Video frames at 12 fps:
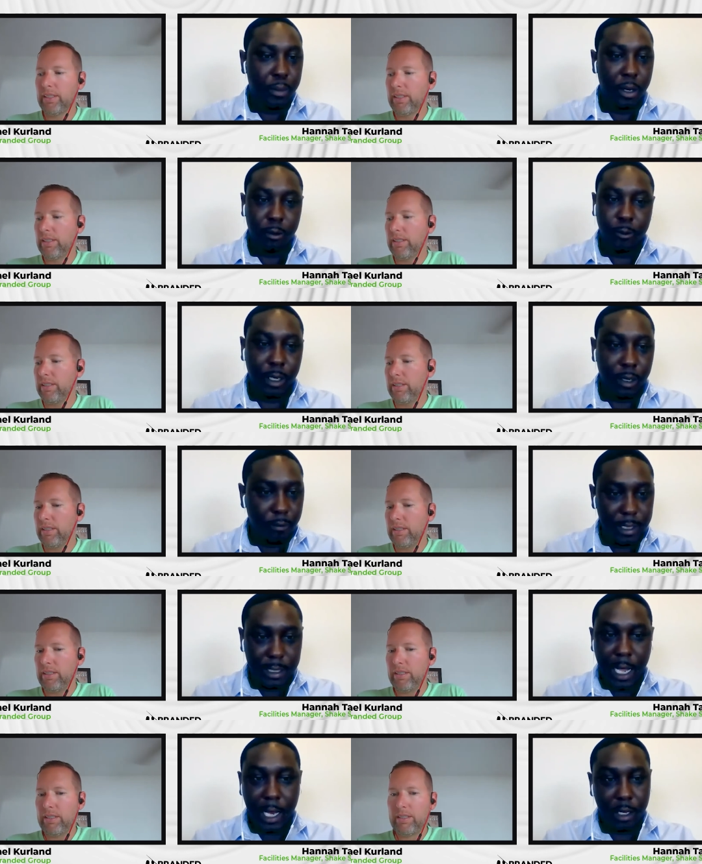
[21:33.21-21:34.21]
Speaker 1: building. We're gonna
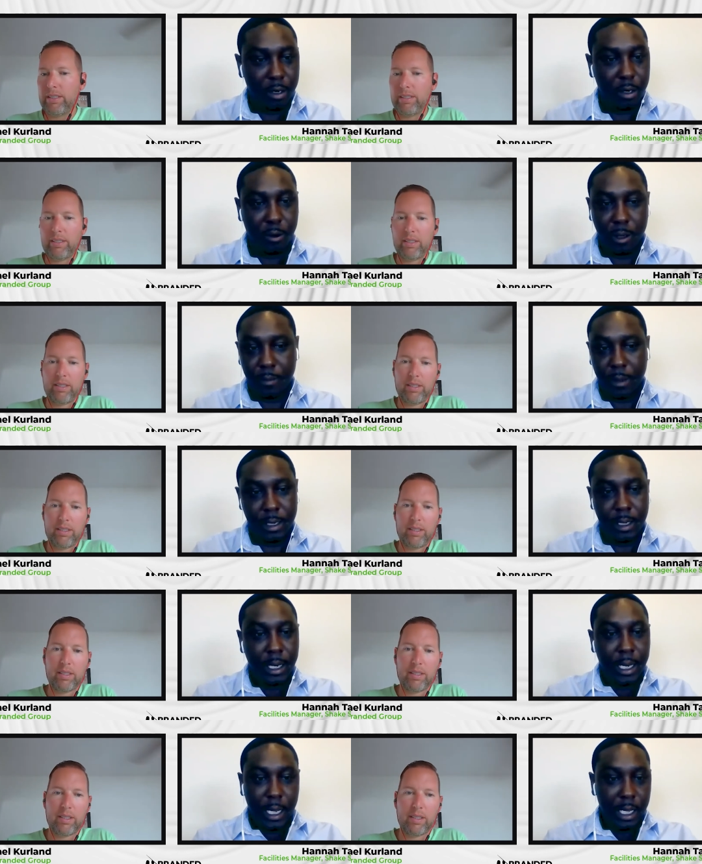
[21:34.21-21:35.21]
red tag your
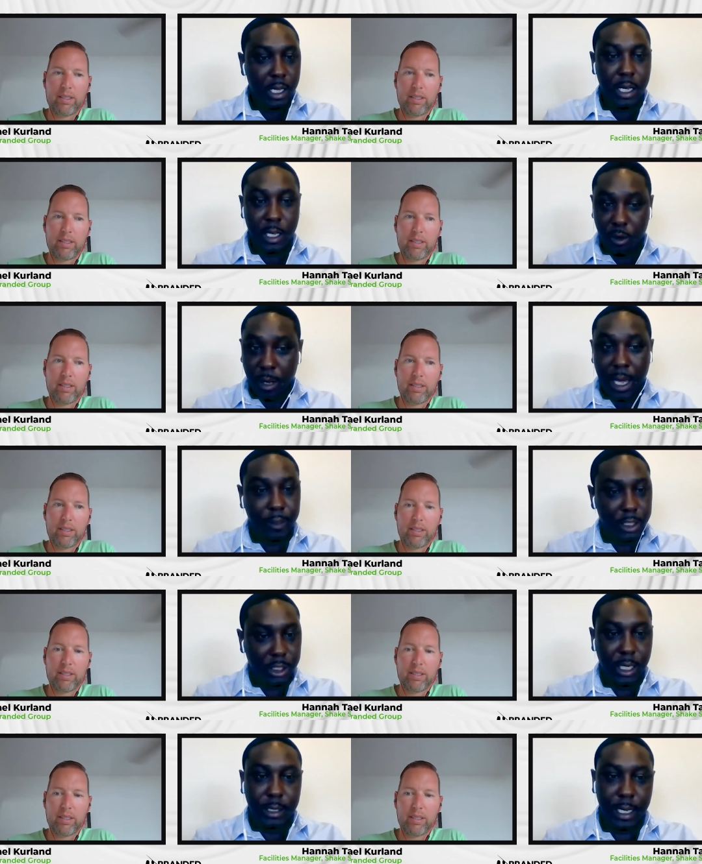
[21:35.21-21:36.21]
equipment, and you have
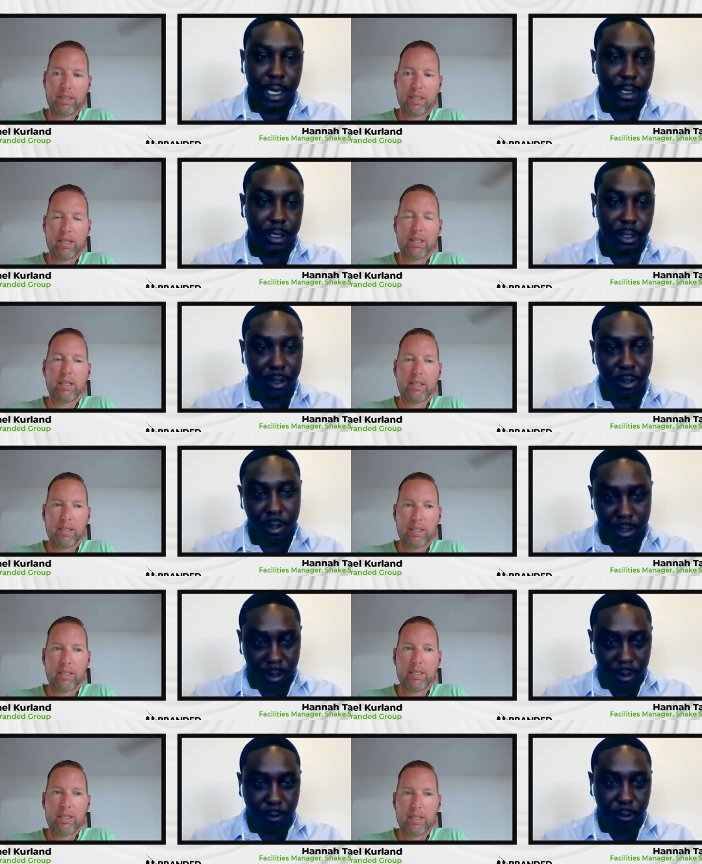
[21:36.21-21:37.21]
to shut down until
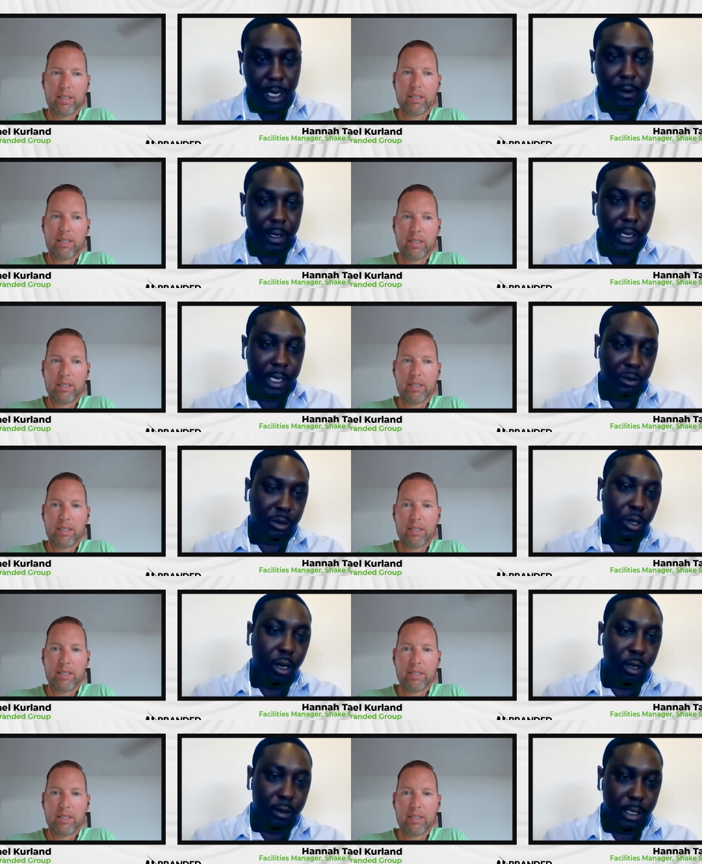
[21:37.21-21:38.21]
to whatever the
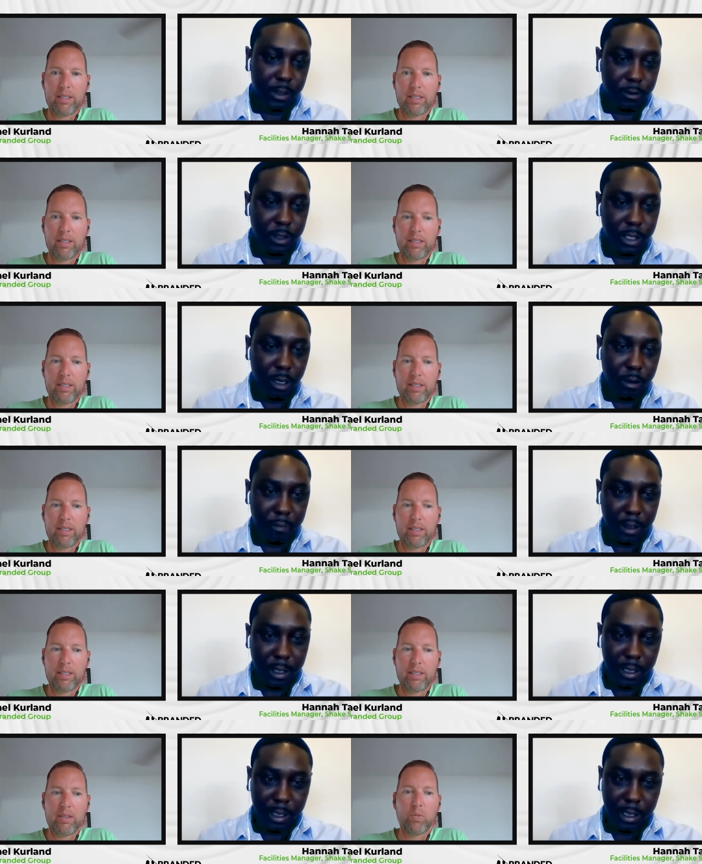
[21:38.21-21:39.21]
issues are is resolved.
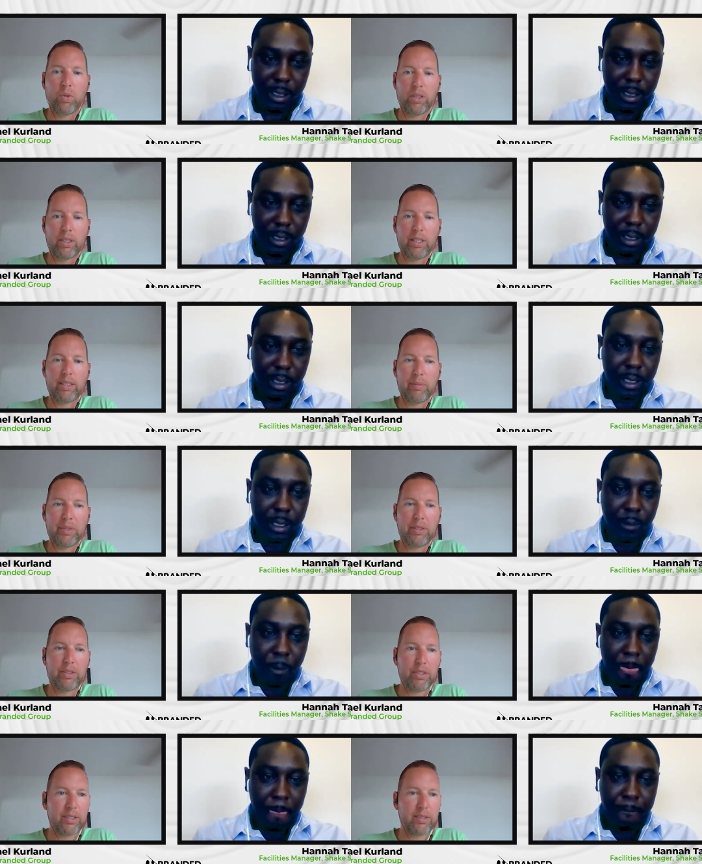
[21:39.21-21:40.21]
Speaker 2: Well, and let me
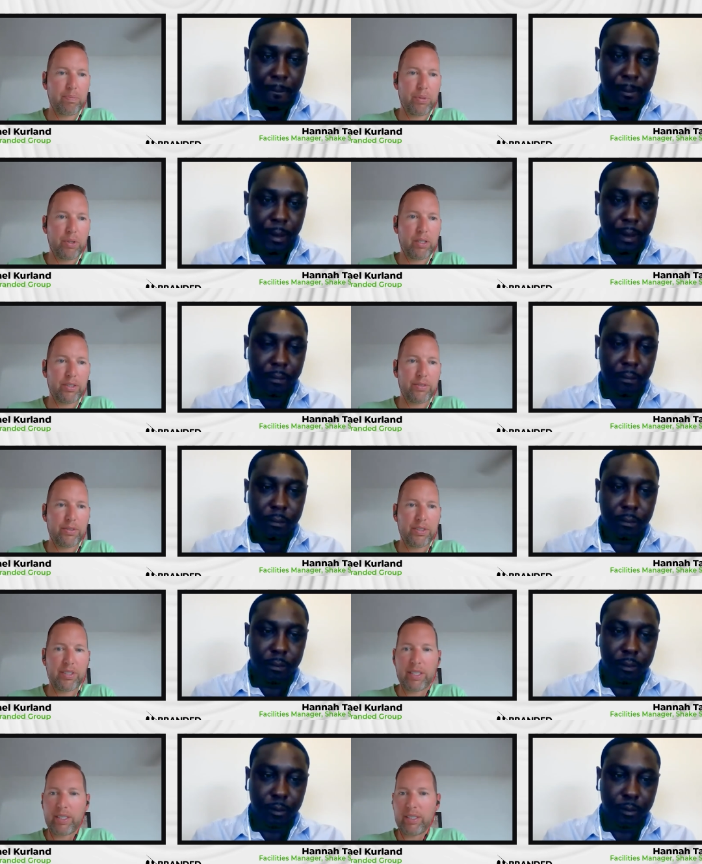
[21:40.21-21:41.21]
just pause you for a
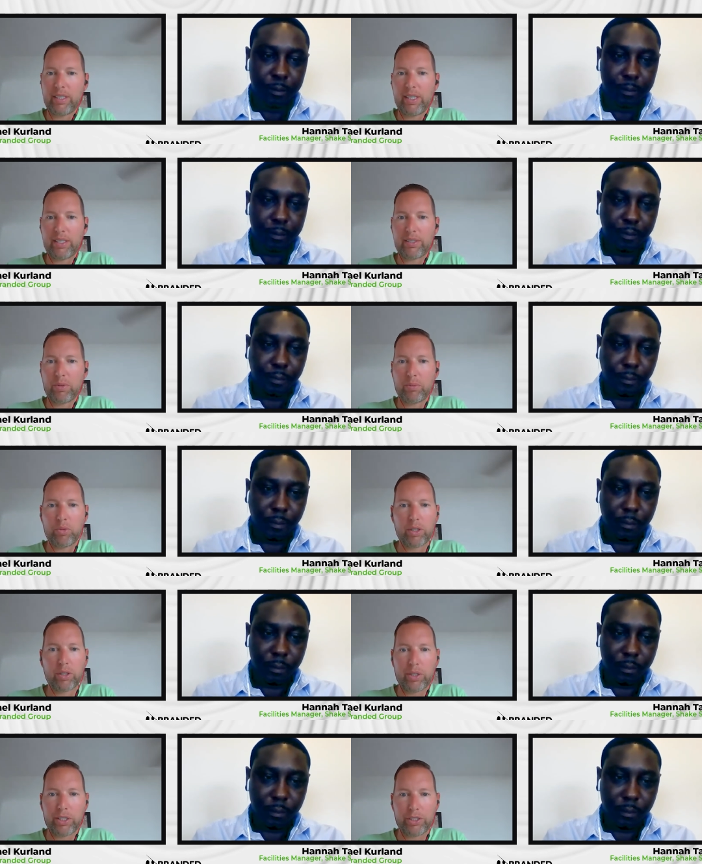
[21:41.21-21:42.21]
second and ask one more
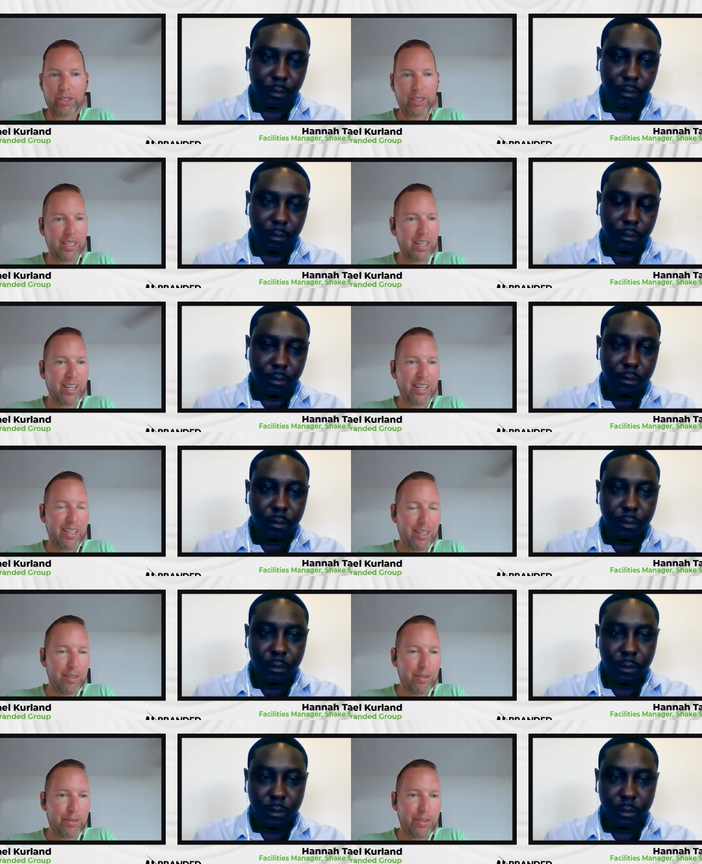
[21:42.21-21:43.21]
question.
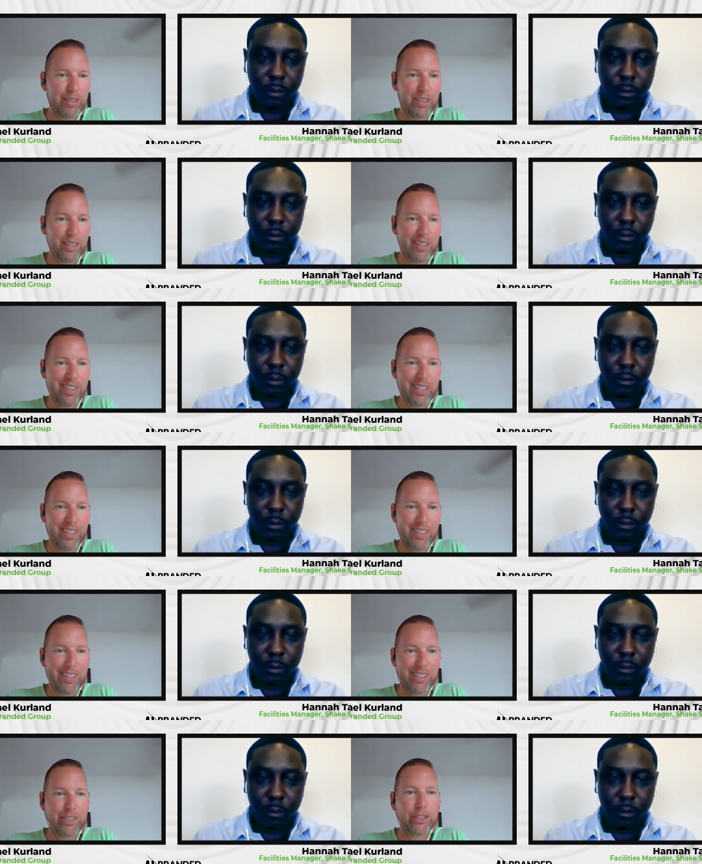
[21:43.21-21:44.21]
If
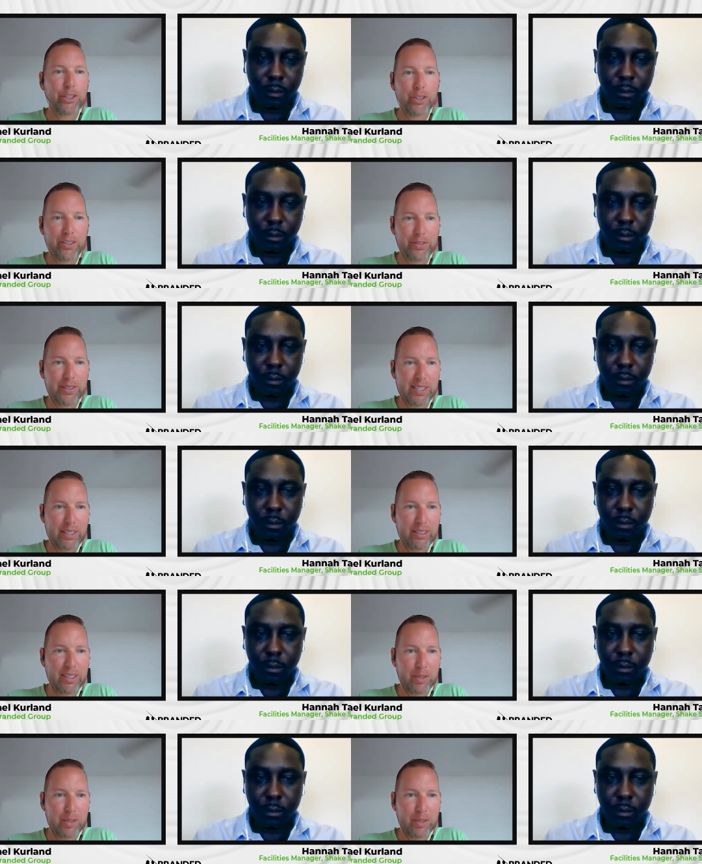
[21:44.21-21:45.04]
you're the facilities